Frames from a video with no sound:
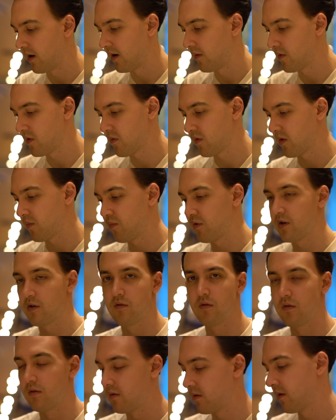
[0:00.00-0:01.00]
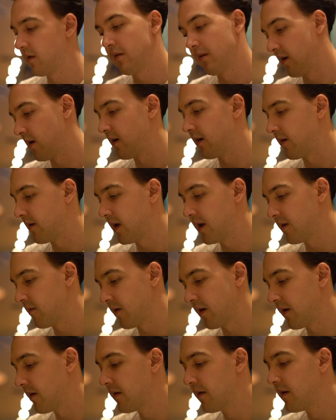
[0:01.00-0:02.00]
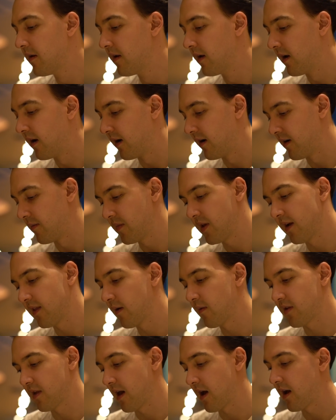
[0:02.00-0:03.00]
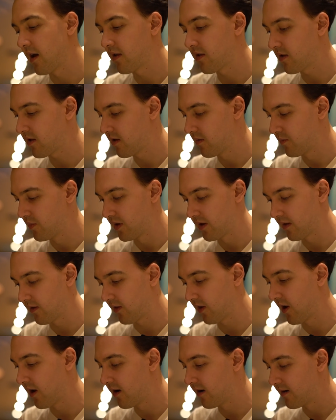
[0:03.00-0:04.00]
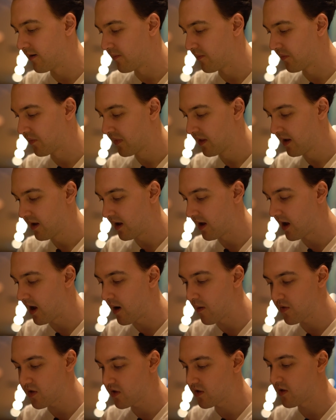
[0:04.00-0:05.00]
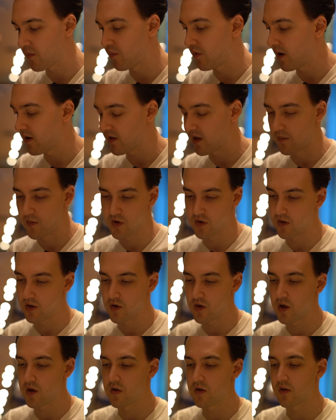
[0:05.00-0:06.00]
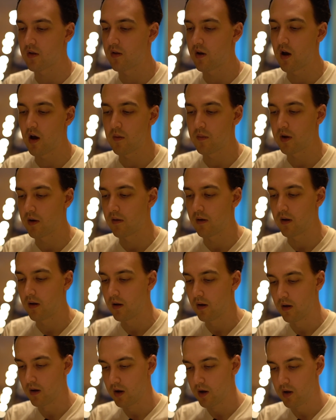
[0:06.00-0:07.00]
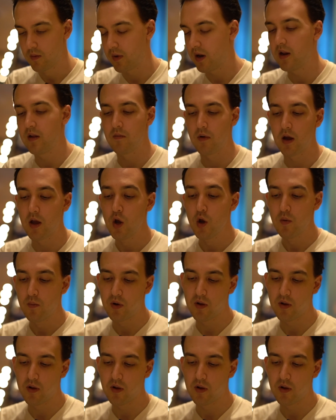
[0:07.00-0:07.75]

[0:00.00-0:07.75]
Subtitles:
Which was pretty cool. Anyway, yeah, that was ass. But I was just surprised how much they changed the timing, right? But anyway,